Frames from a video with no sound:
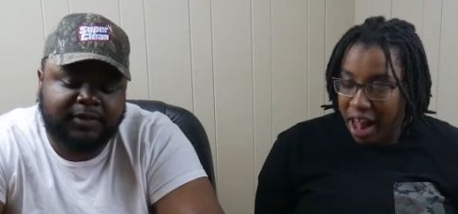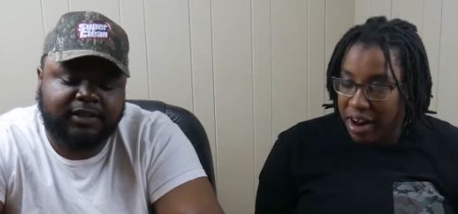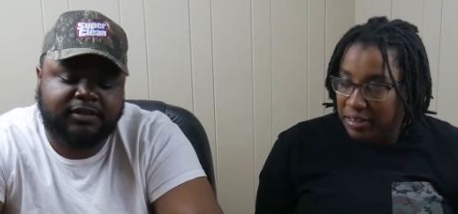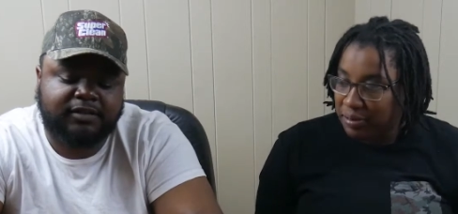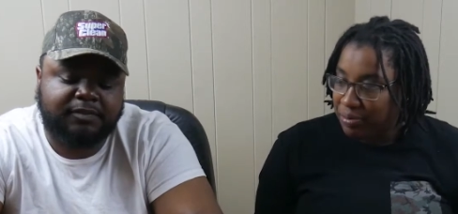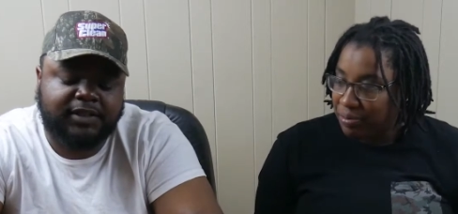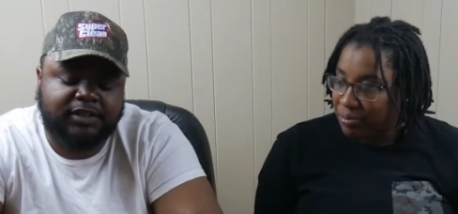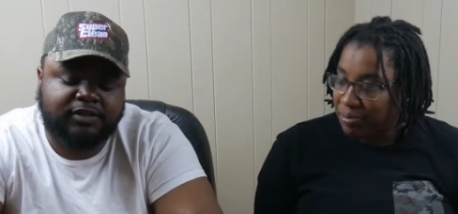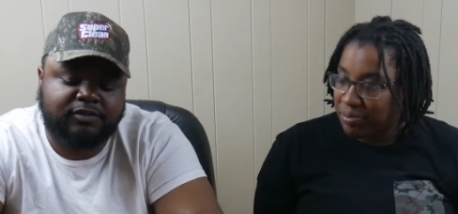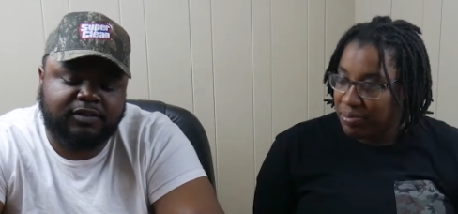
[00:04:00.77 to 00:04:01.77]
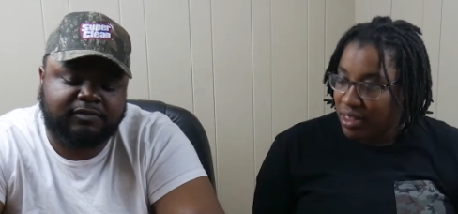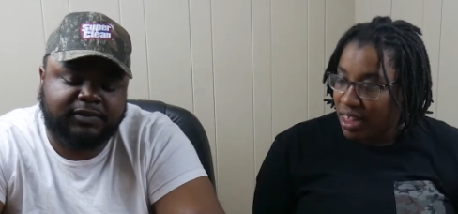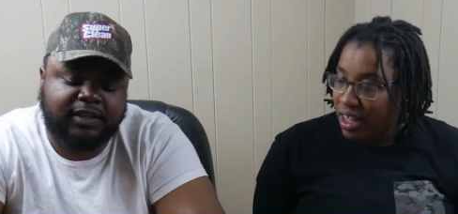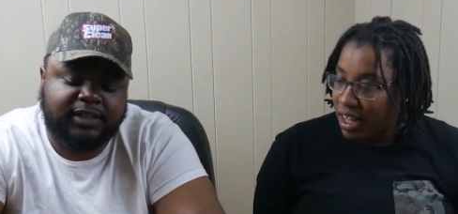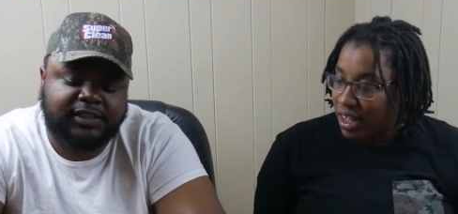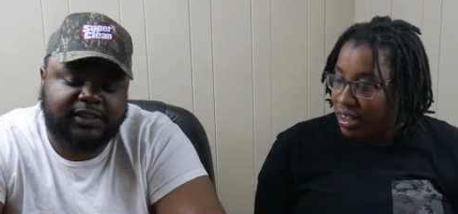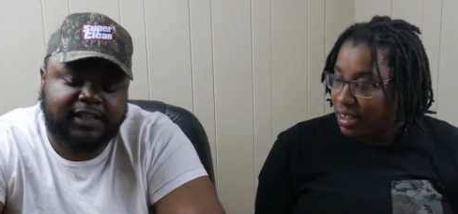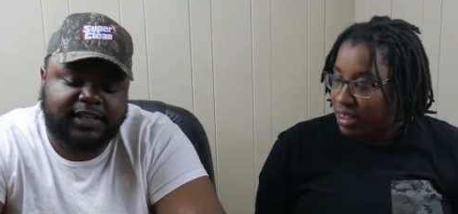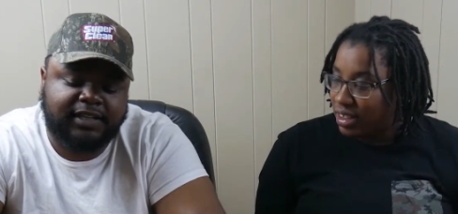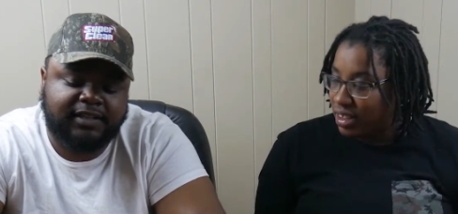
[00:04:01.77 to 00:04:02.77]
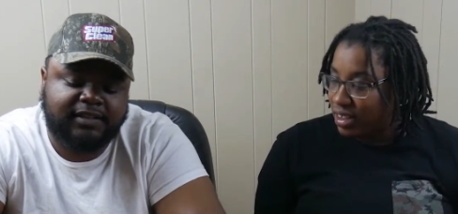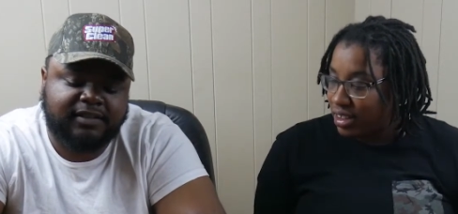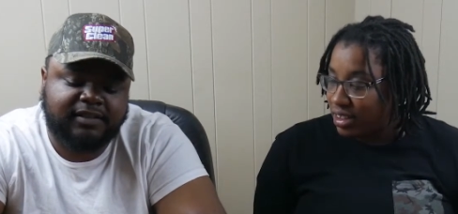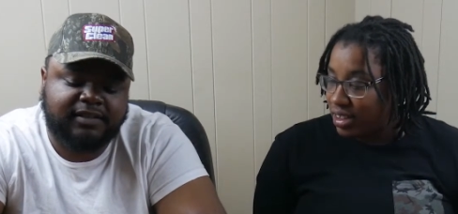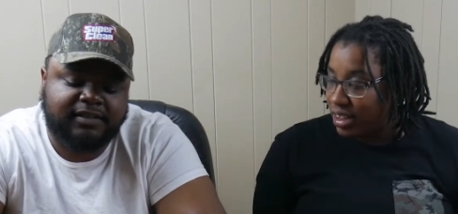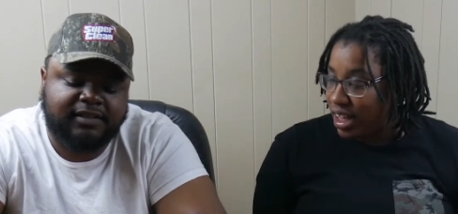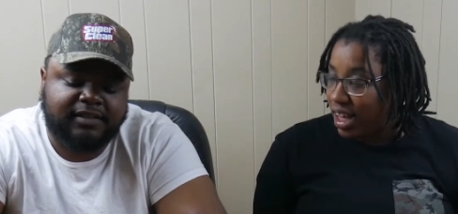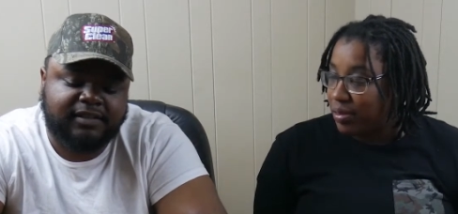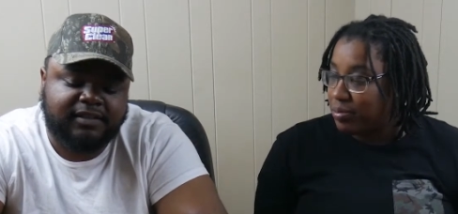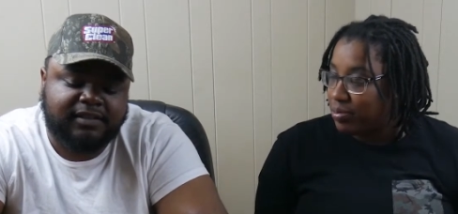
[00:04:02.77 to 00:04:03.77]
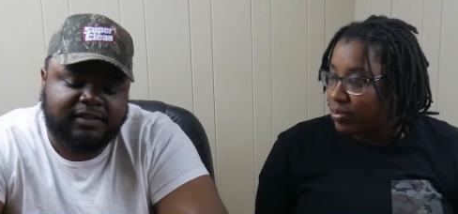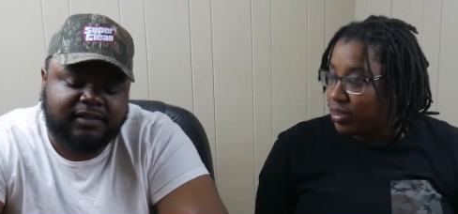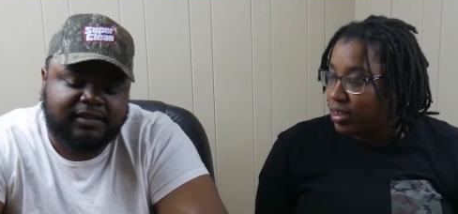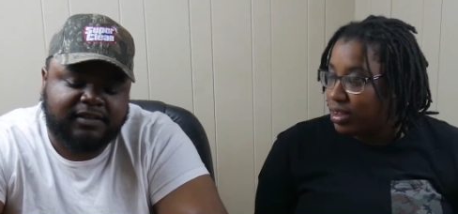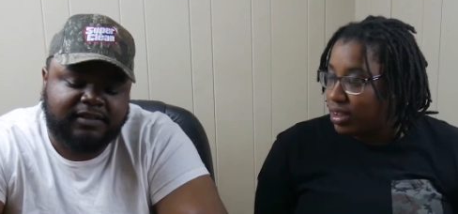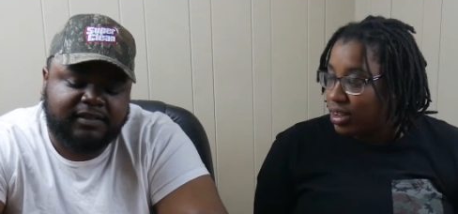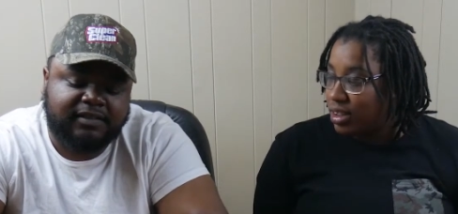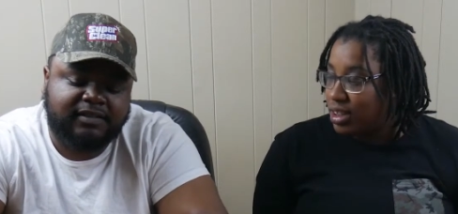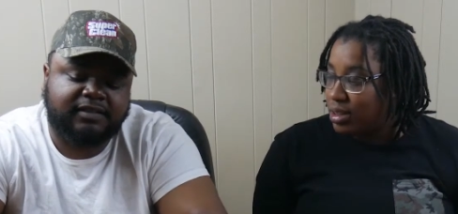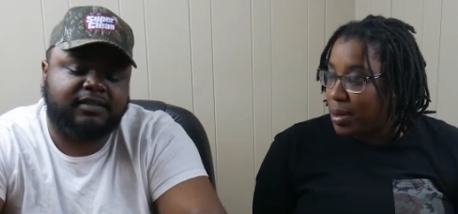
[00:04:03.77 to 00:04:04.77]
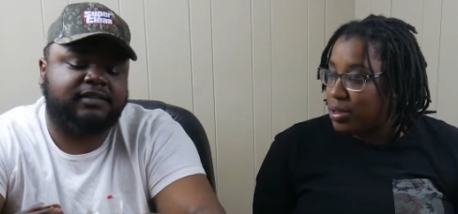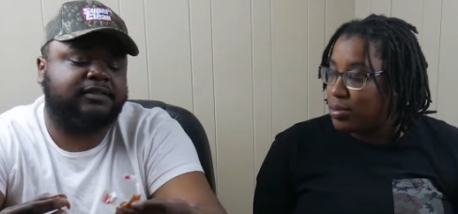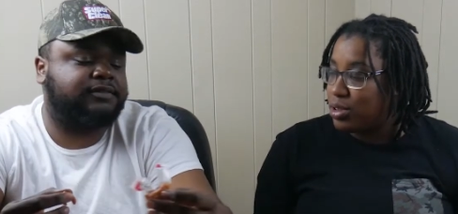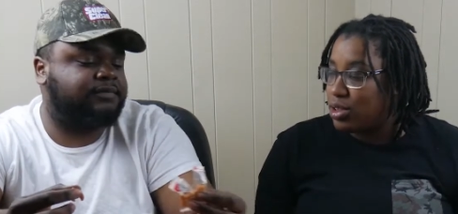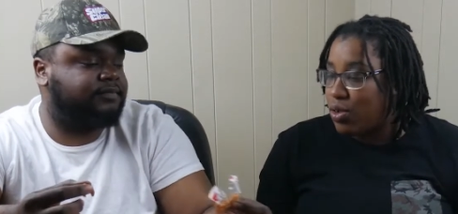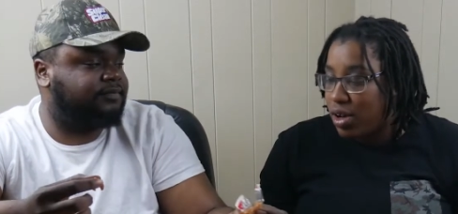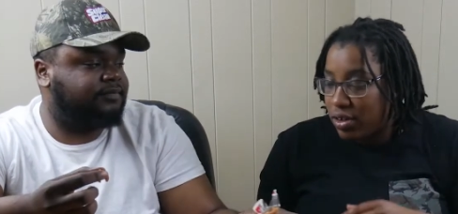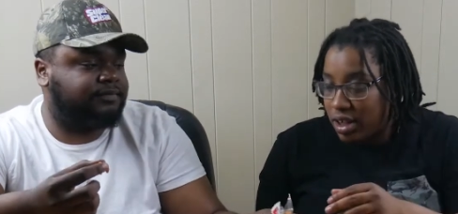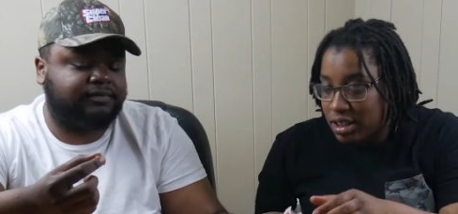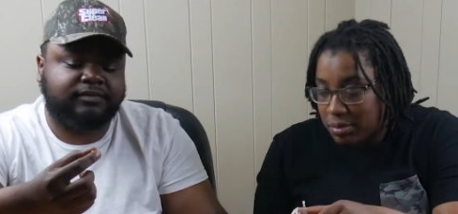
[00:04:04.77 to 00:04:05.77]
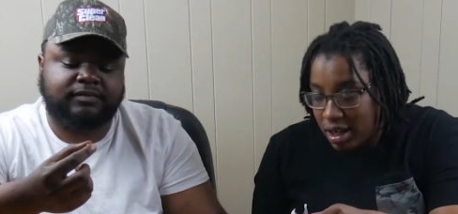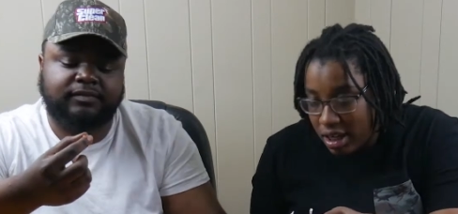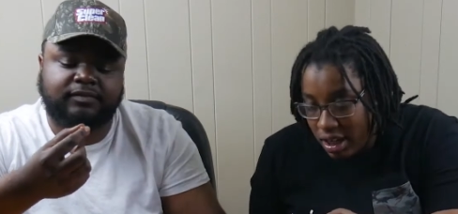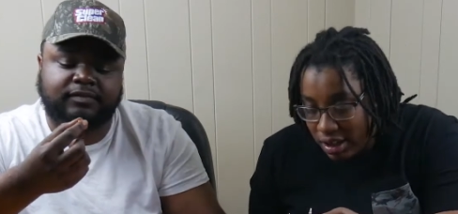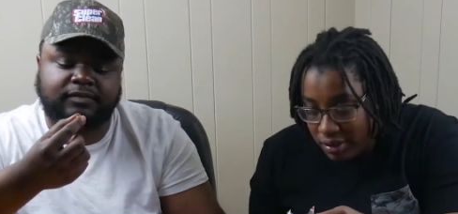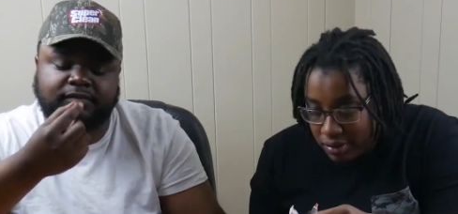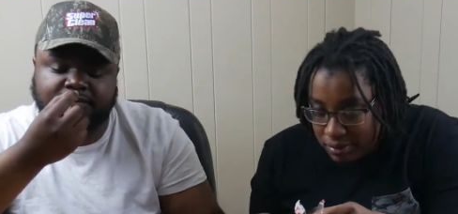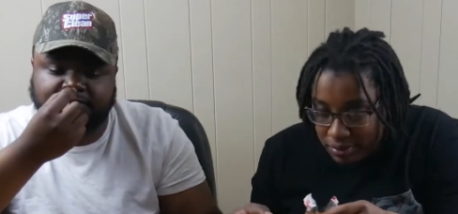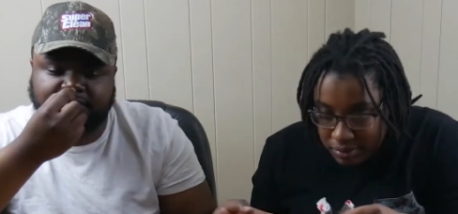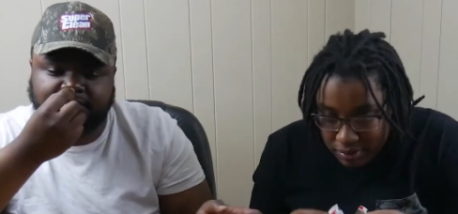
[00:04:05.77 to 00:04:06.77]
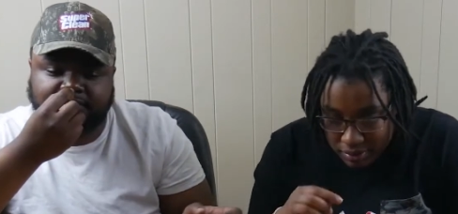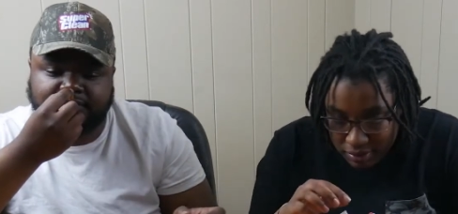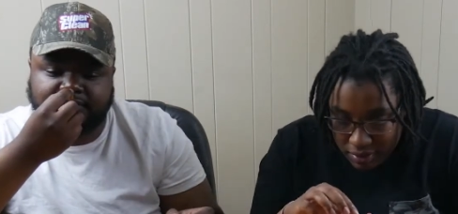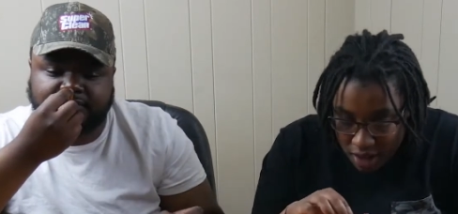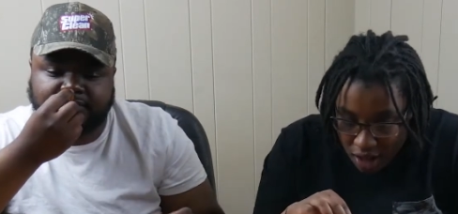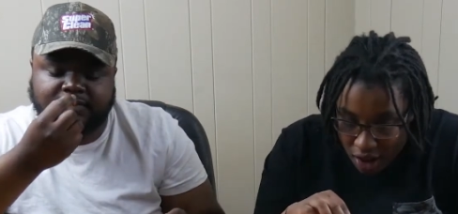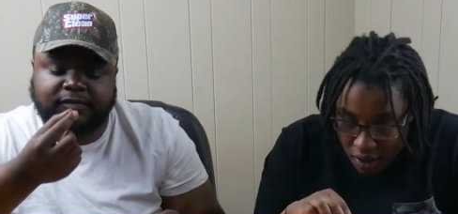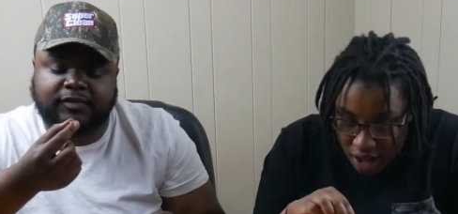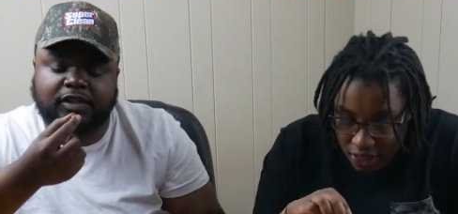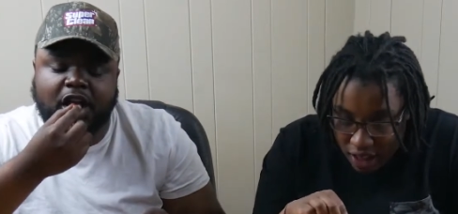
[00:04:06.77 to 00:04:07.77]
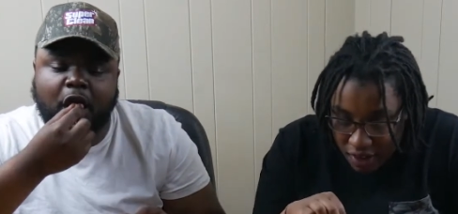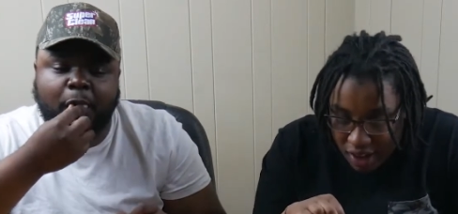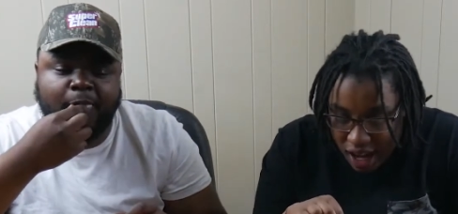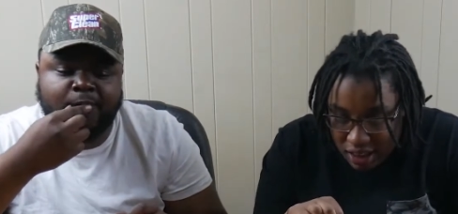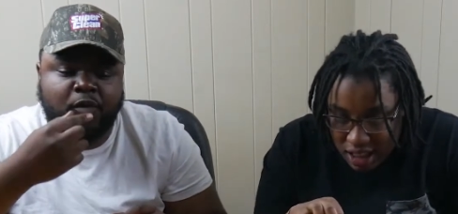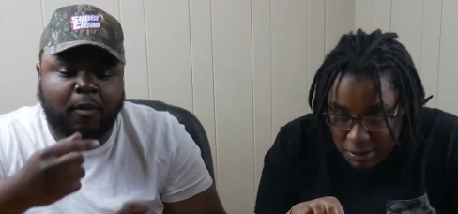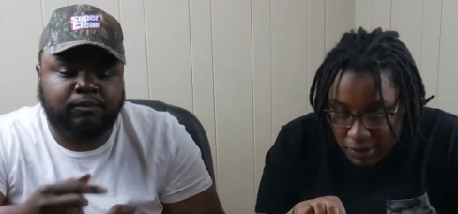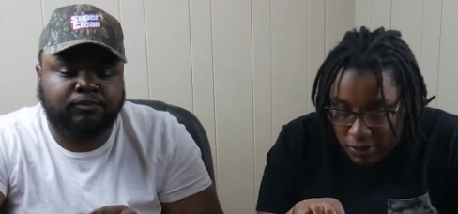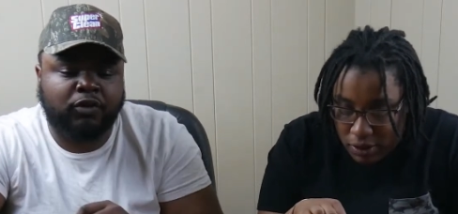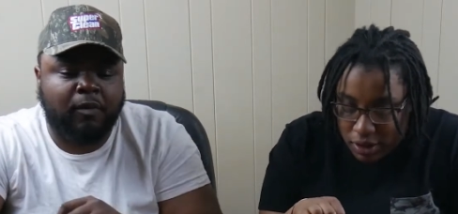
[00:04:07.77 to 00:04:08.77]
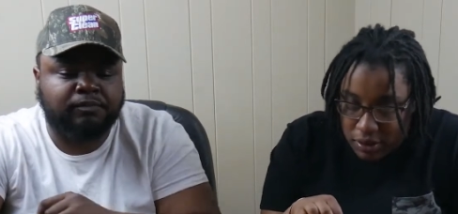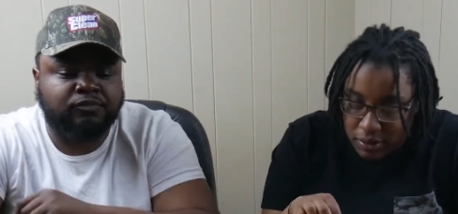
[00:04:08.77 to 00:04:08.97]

Speaker 1: I'm gonna get two of them. Ah, they're sticky. Yeah.
Speaker 2: Maybe some oh. soy on there, some honey. Oh, I think I've had these before.